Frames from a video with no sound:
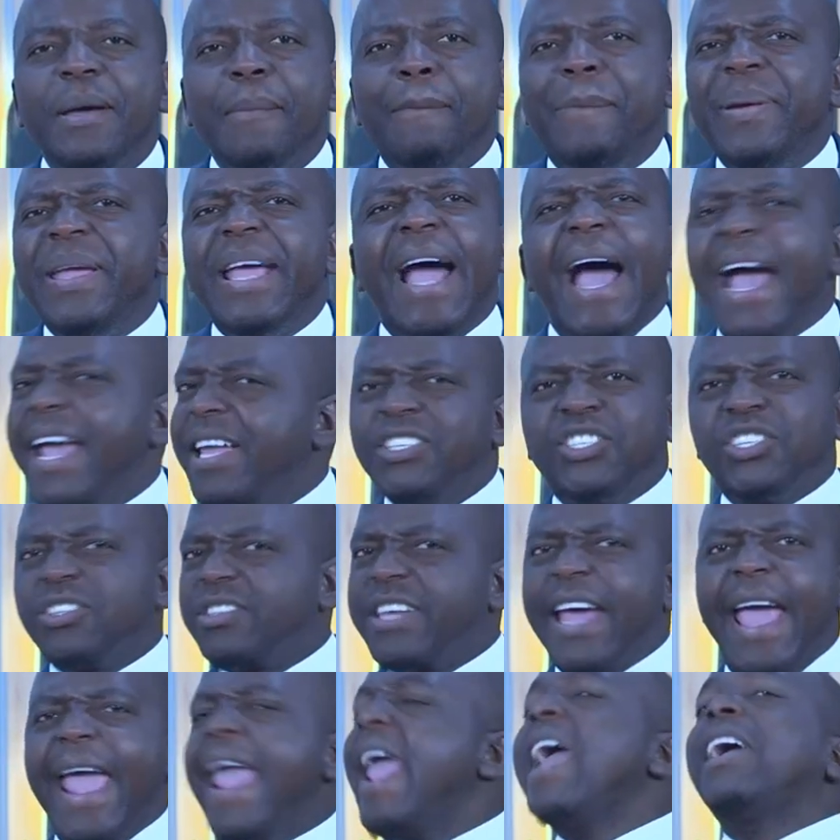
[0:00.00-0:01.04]
behind
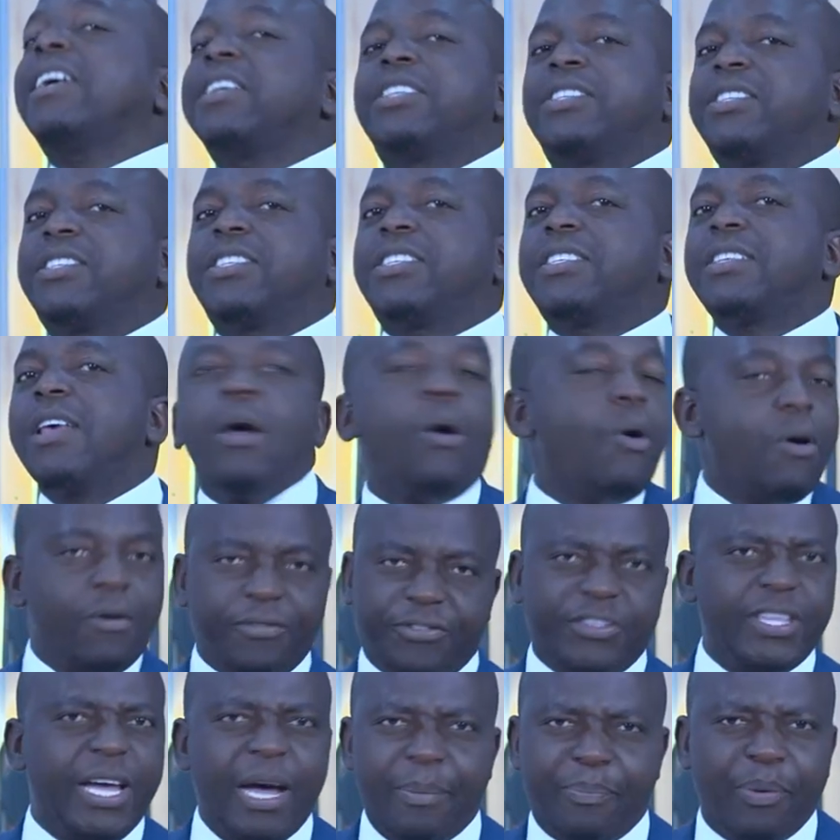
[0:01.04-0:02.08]
the acts
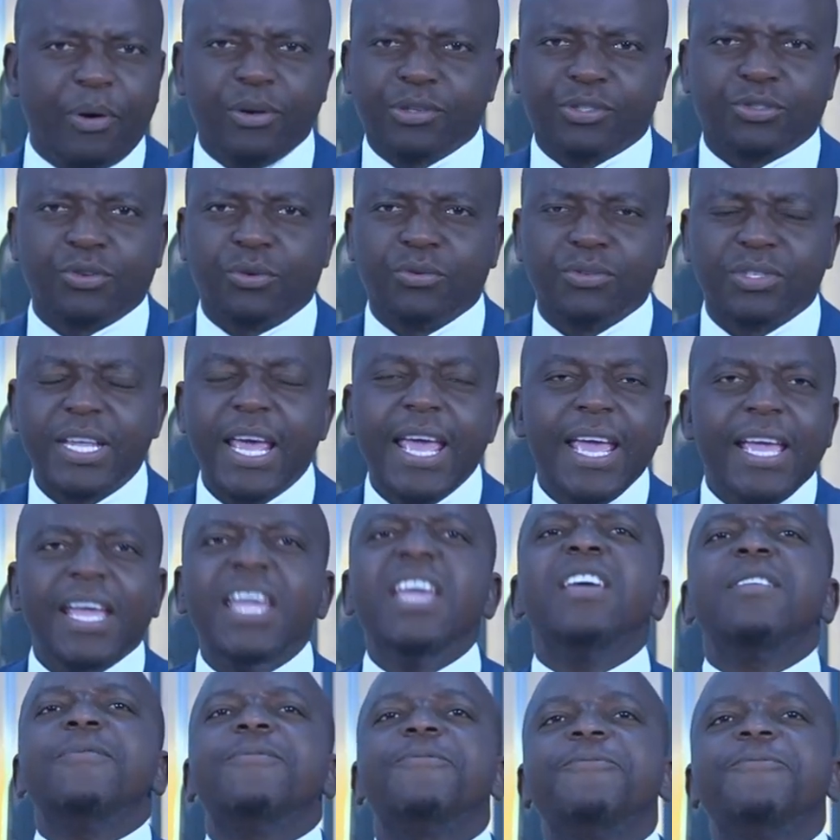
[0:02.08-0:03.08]
of the apostles. In